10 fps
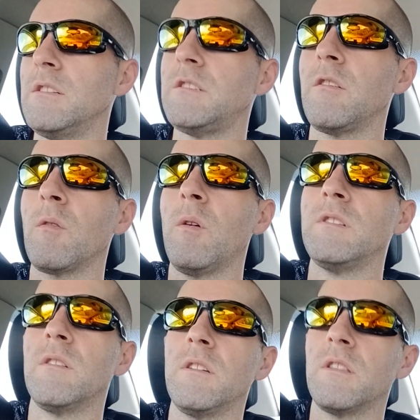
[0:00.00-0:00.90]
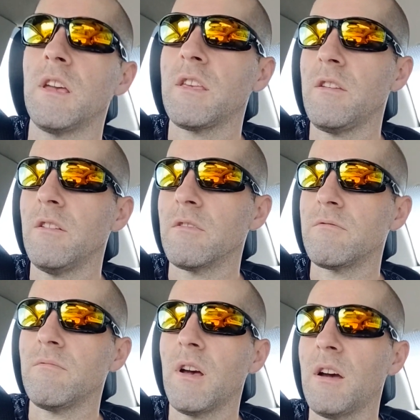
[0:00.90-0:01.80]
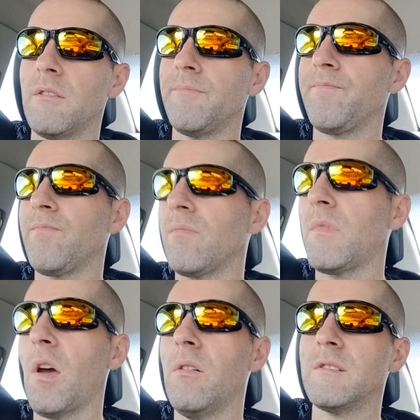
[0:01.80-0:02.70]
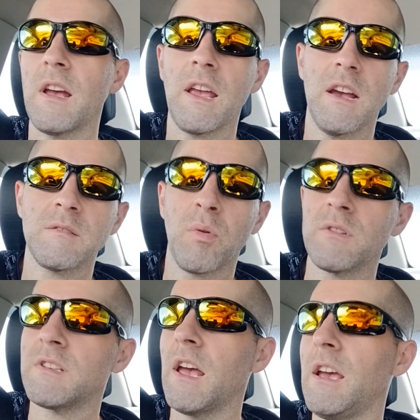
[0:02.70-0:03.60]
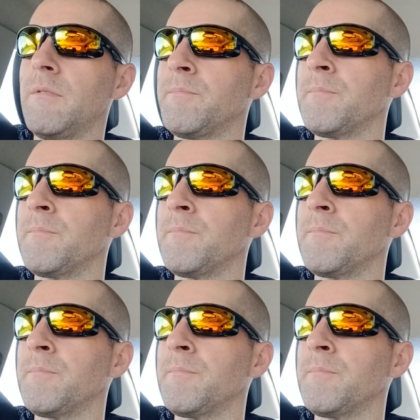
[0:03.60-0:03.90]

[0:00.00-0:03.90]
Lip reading: So you're always on like your toes, I guess, per se.